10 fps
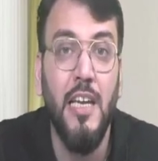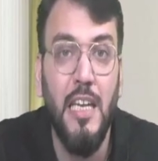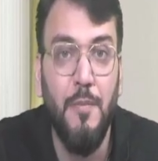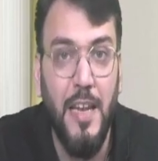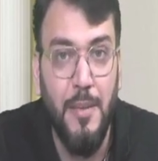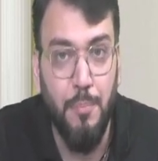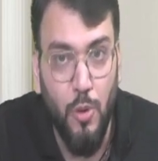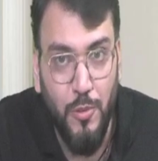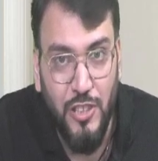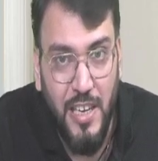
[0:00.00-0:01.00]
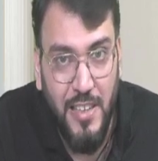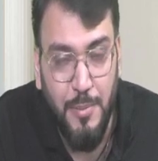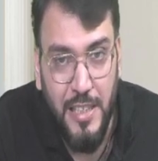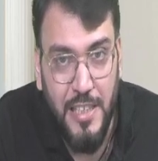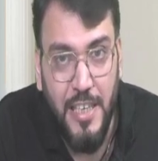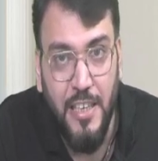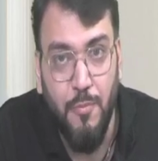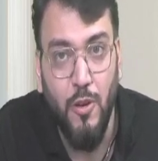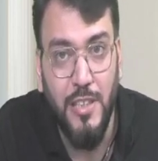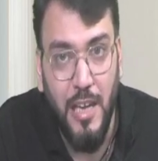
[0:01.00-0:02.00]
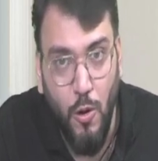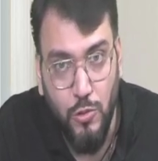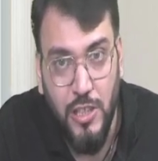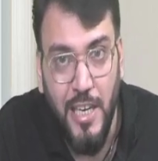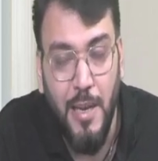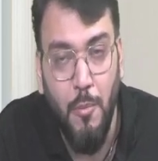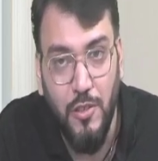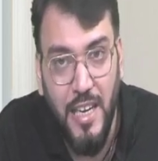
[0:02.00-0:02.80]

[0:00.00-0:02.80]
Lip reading: If any provision has been created for that outstanding amount,